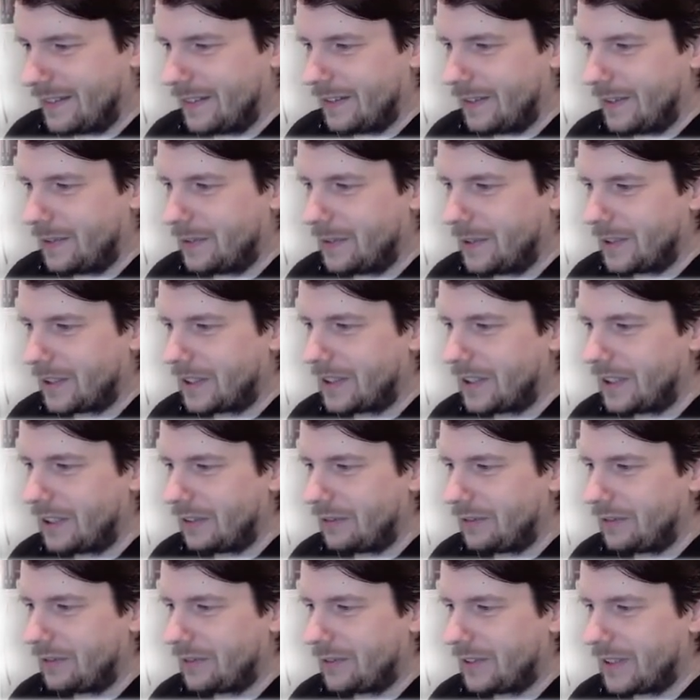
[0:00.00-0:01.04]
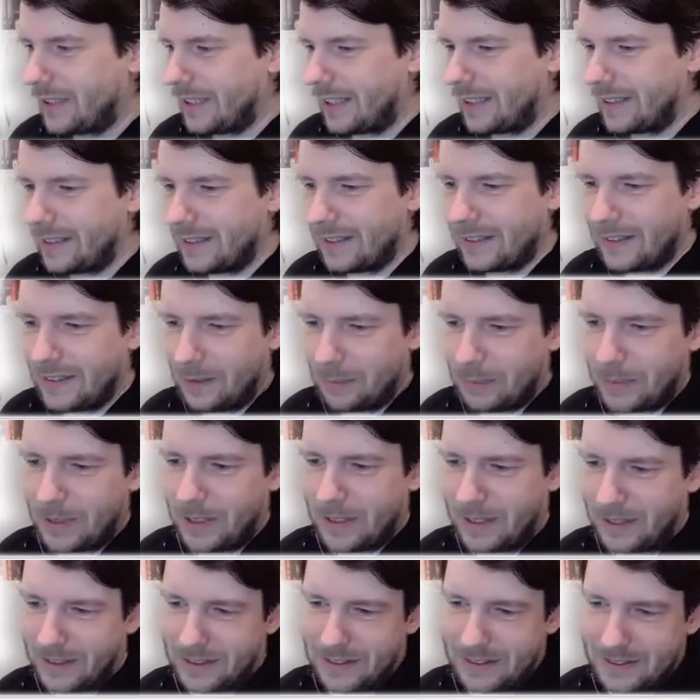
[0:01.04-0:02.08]
you achieve redundancy
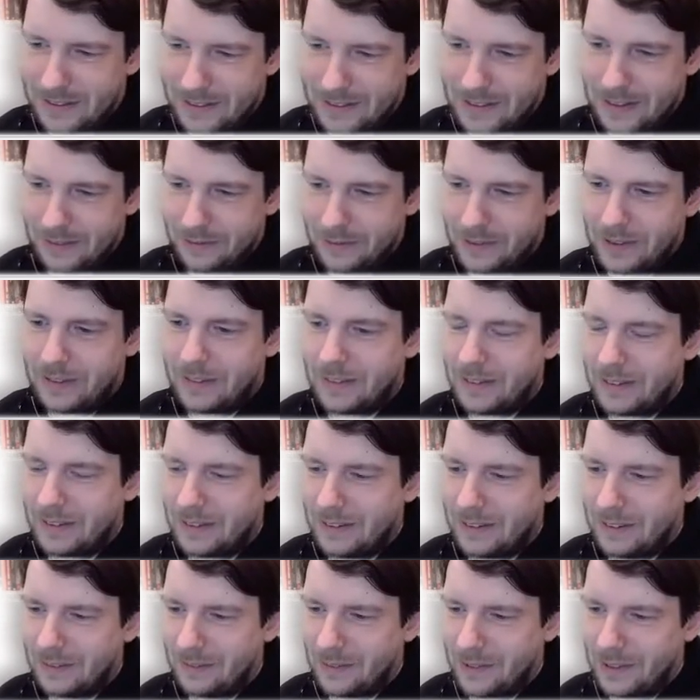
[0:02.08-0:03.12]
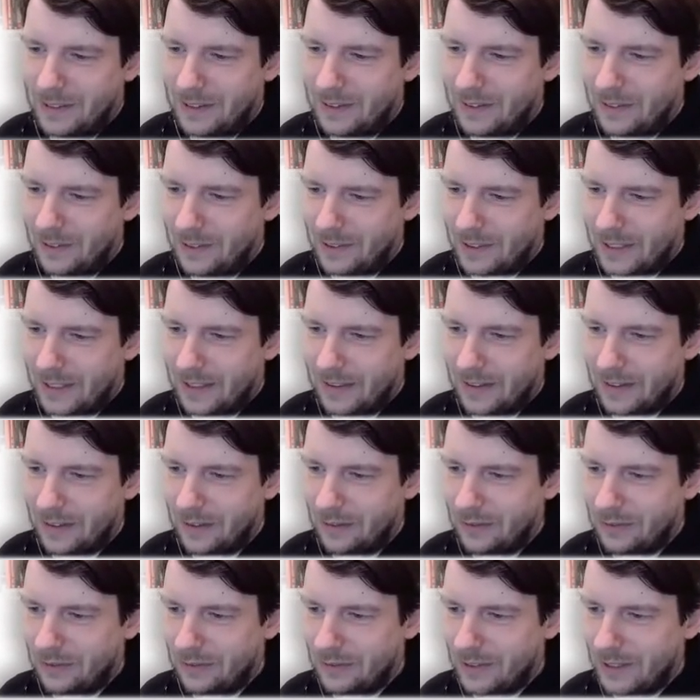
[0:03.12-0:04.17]
by having all kinds
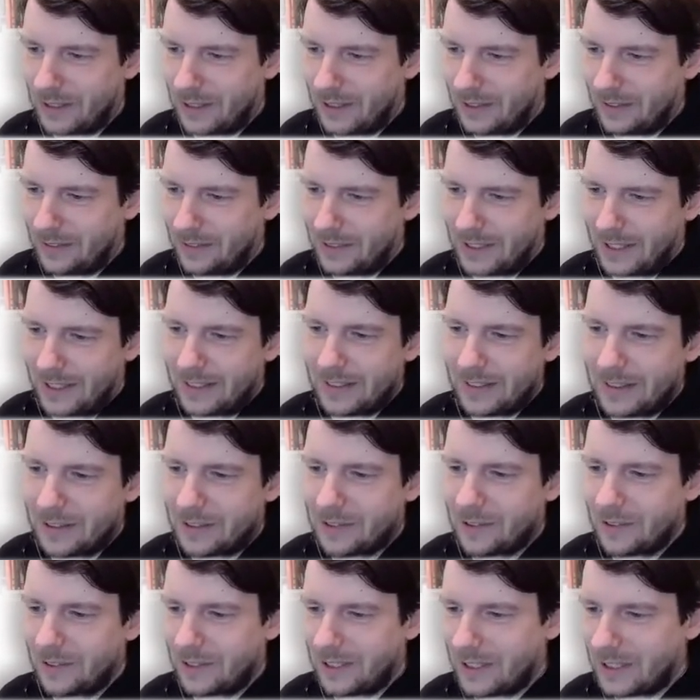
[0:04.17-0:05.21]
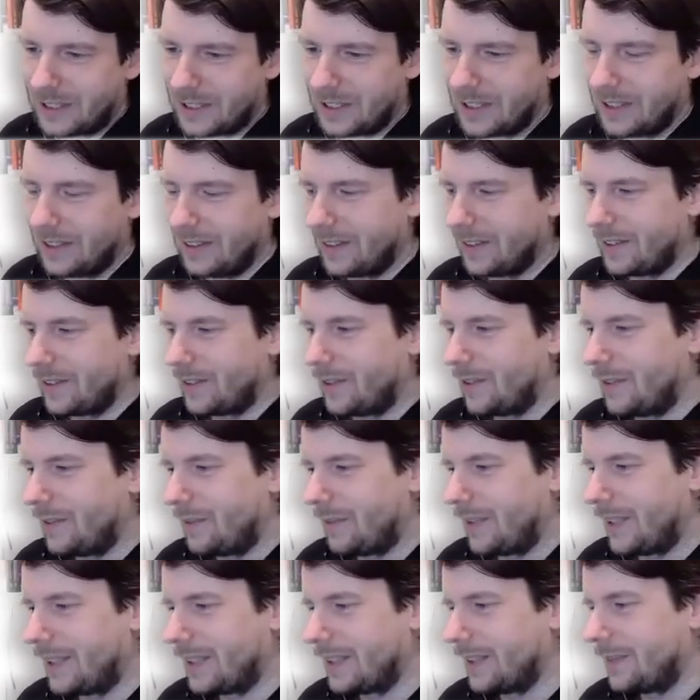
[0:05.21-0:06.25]
of redundant connections, so
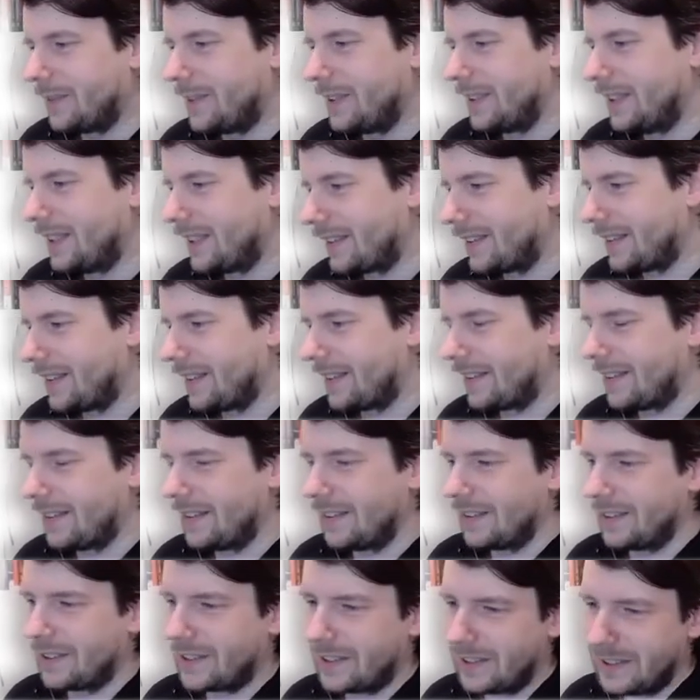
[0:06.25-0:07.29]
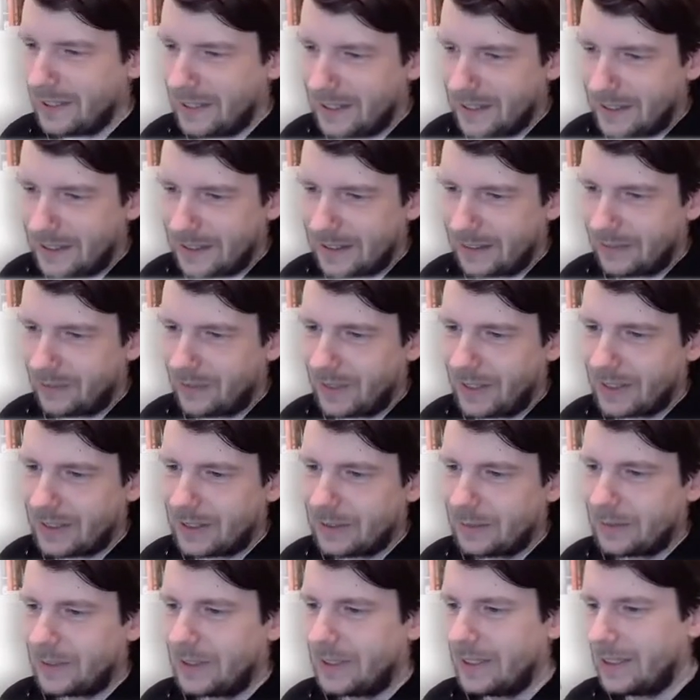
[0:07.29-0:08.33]
multiple link sets in each link and
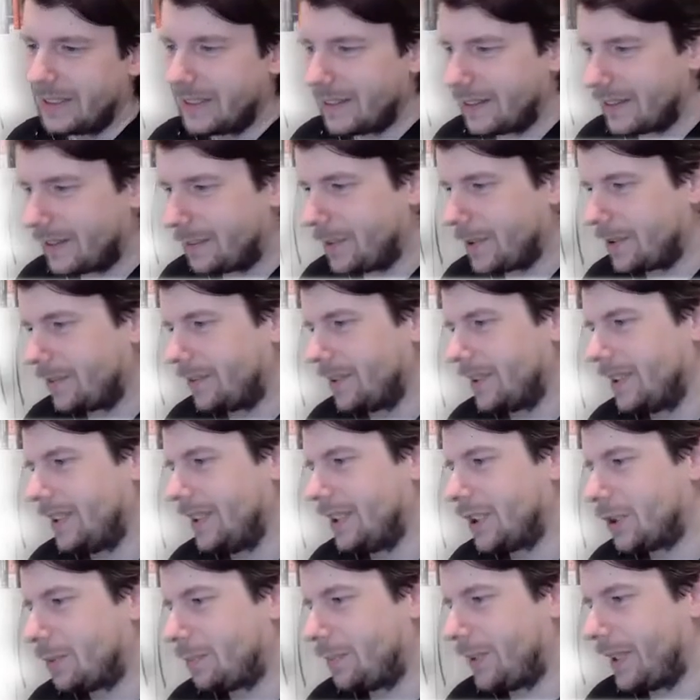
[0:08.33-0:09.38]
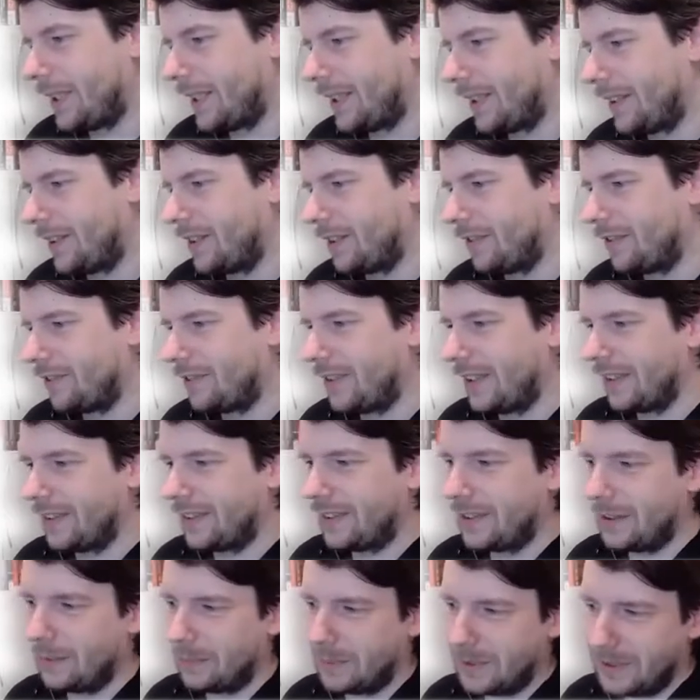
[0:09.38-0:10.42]
multiple links between each pair of
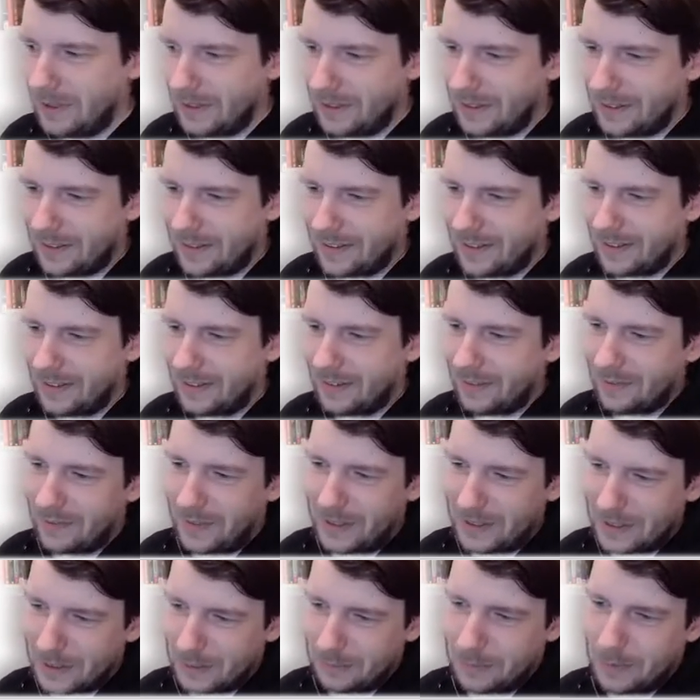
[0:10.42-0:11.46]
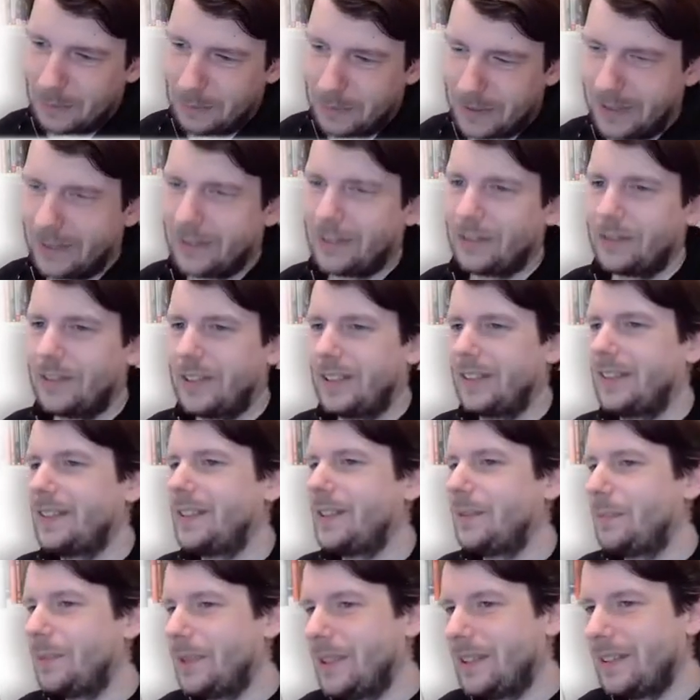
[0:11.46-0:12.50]
STPs and multiple pairs of
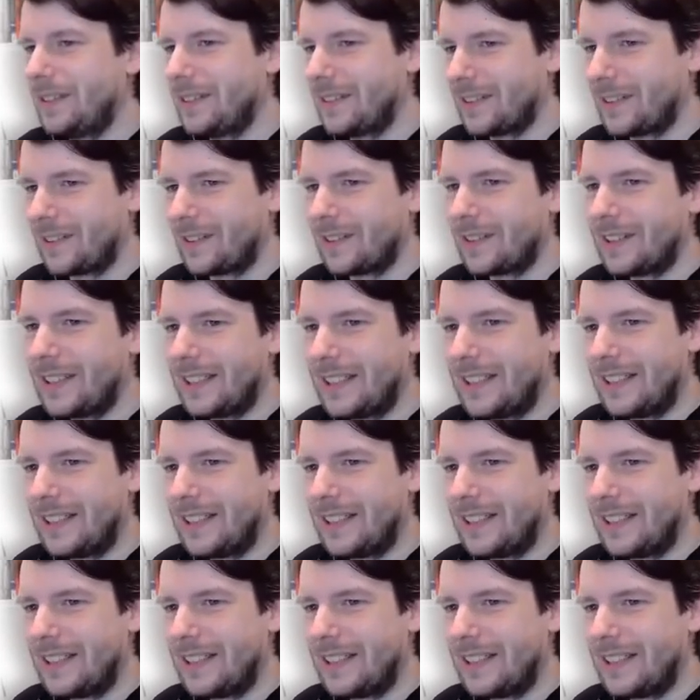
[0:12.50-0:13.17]
STPs. So